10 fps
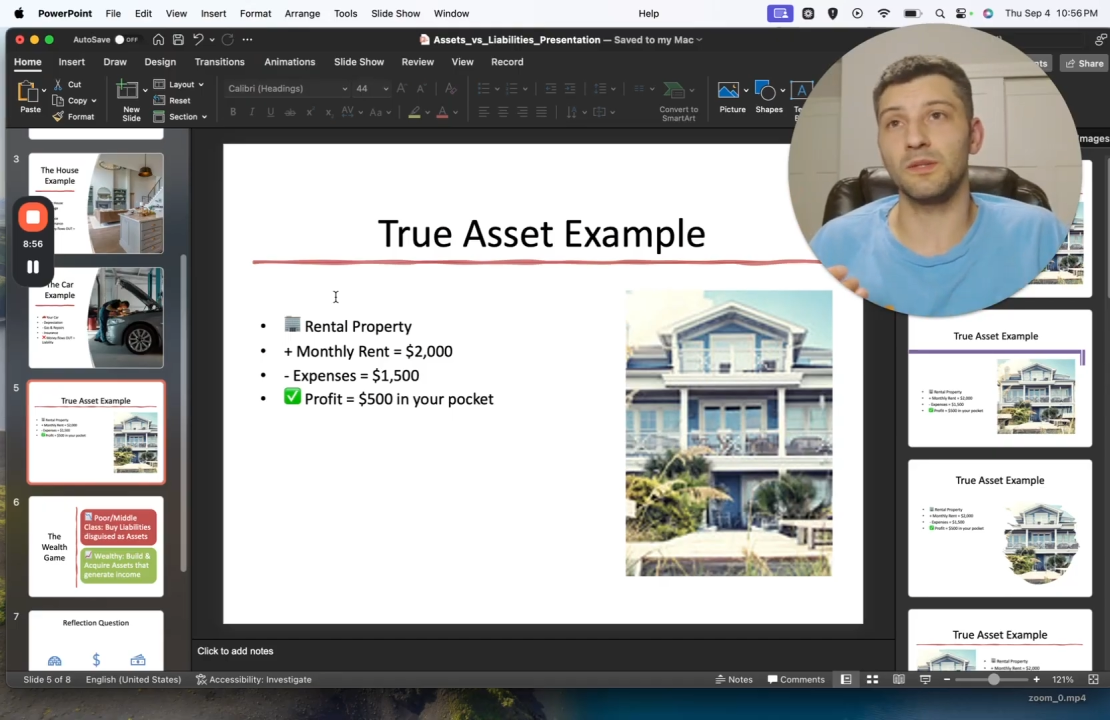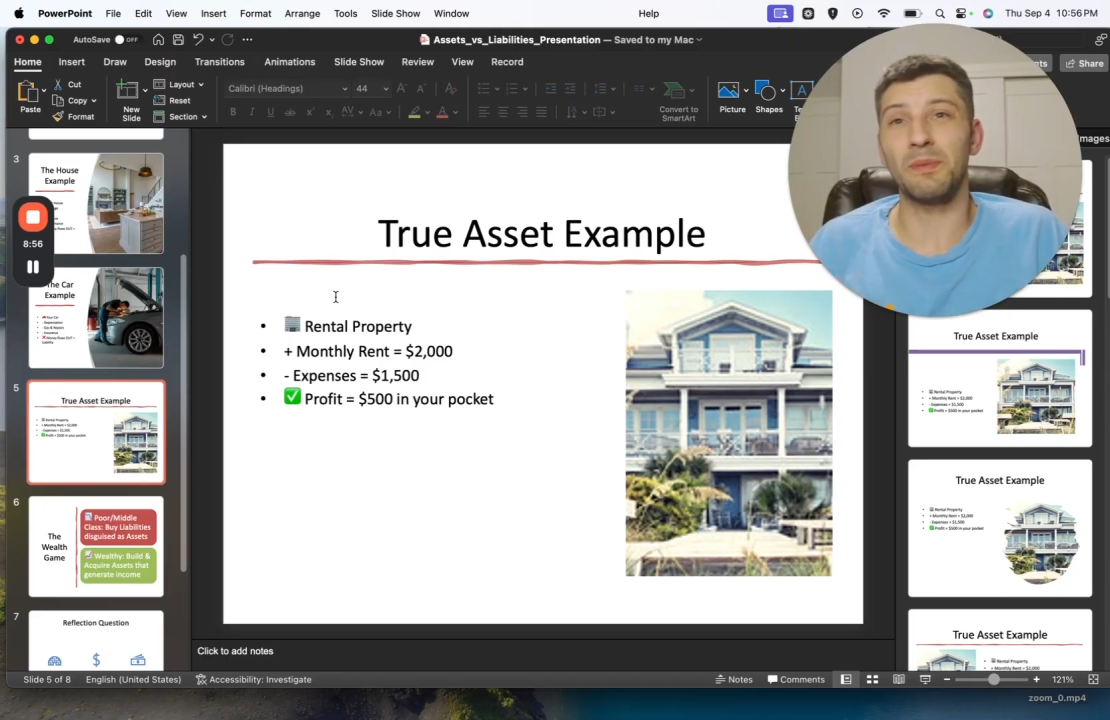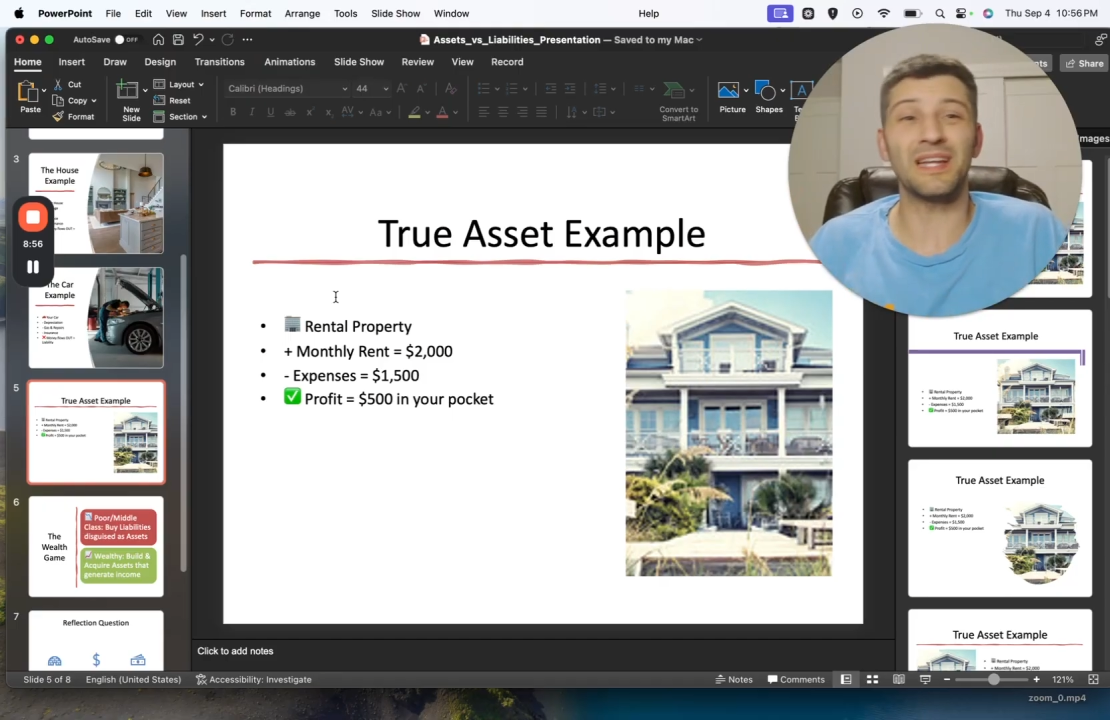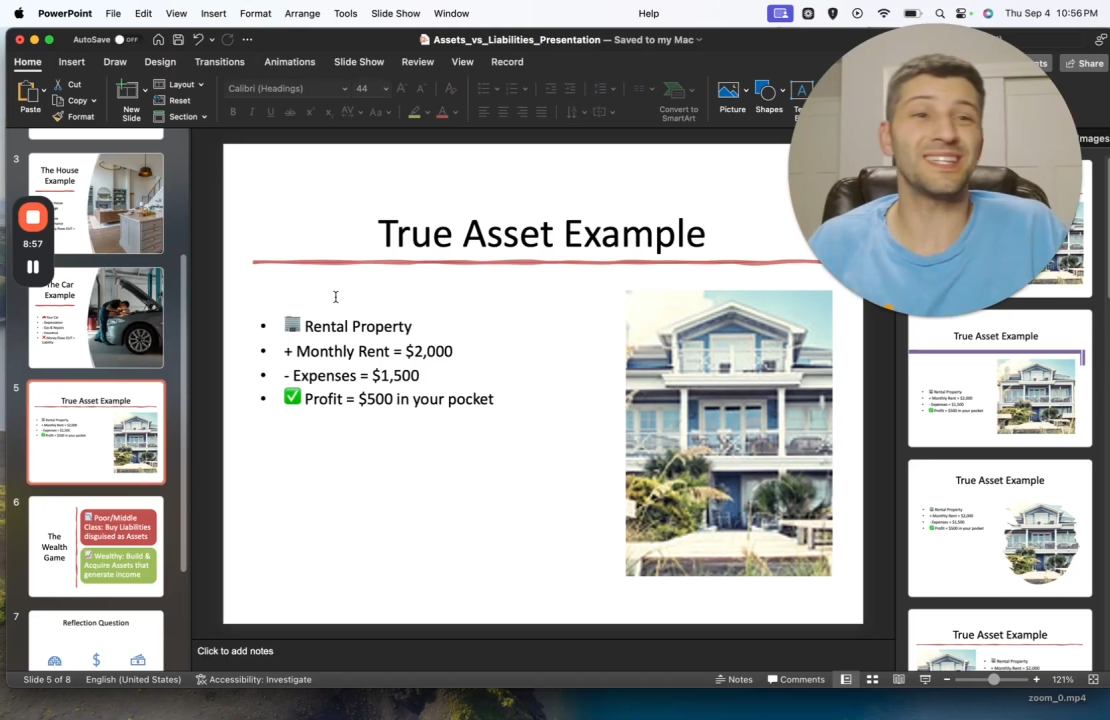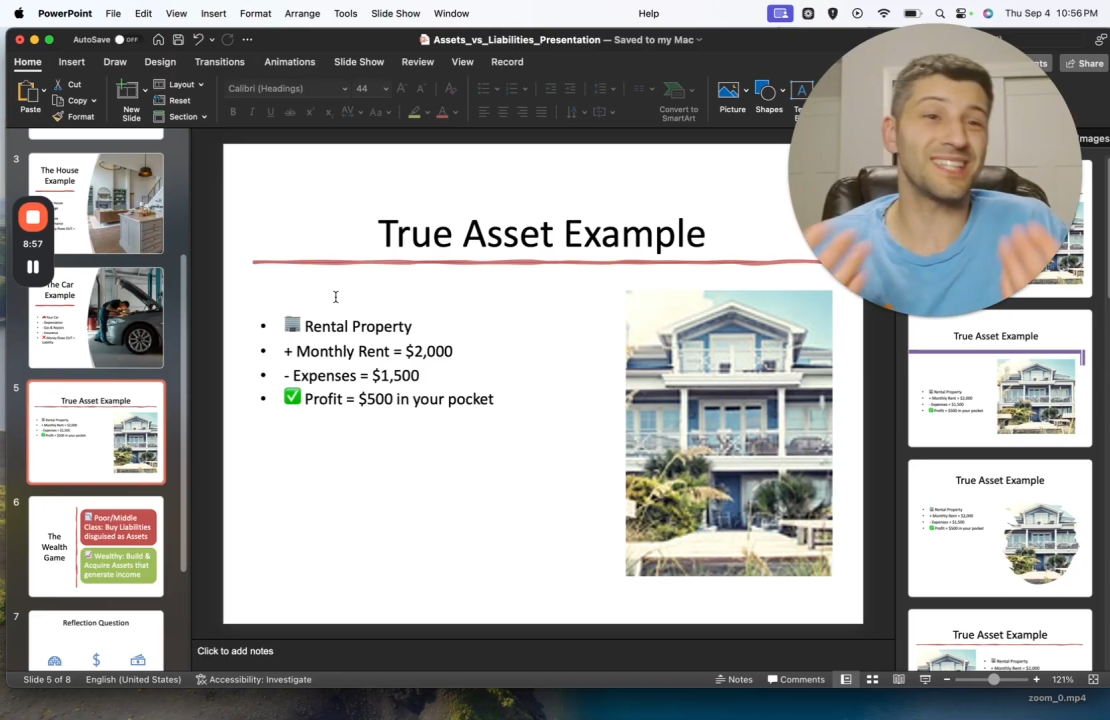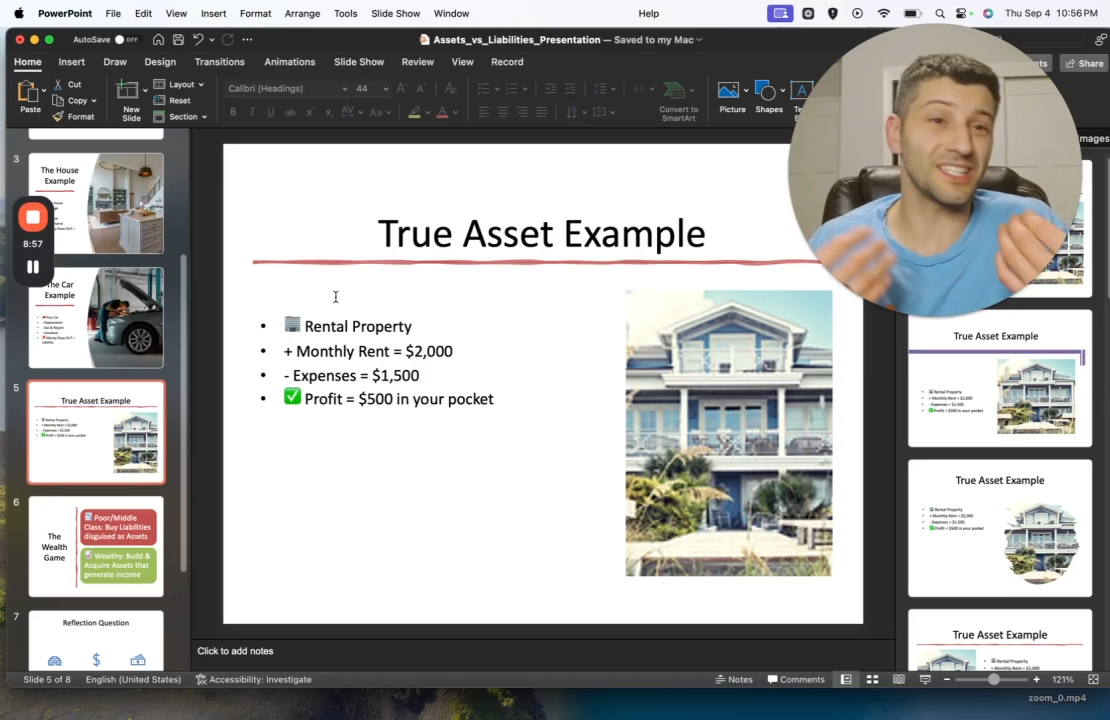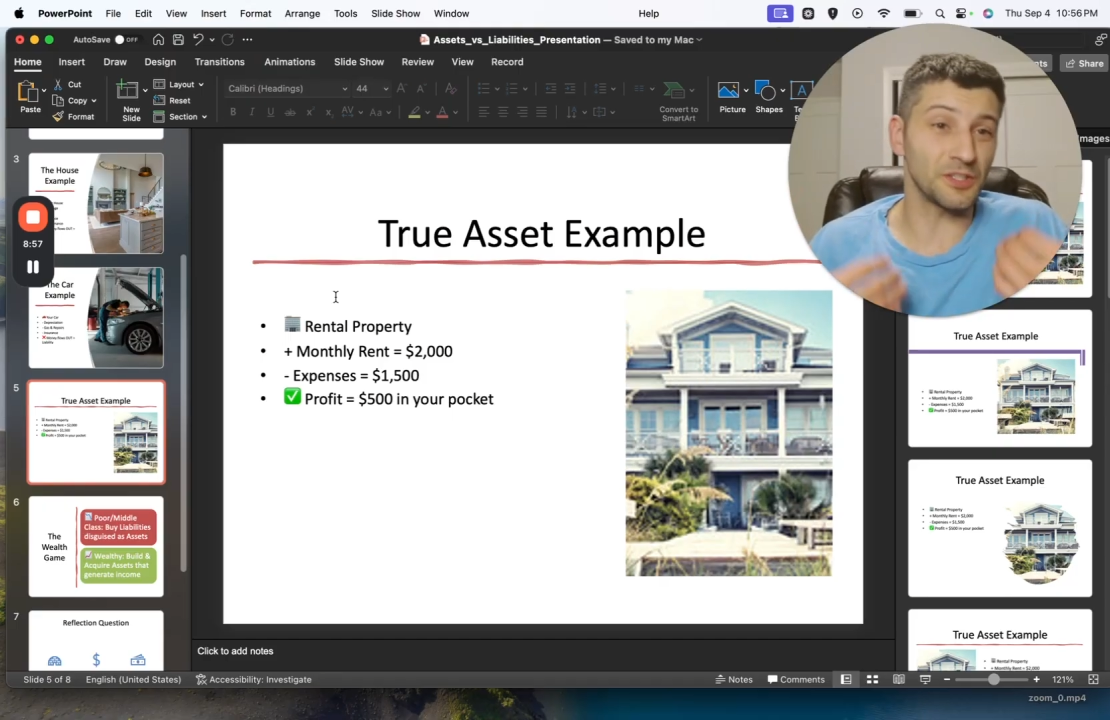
dependent on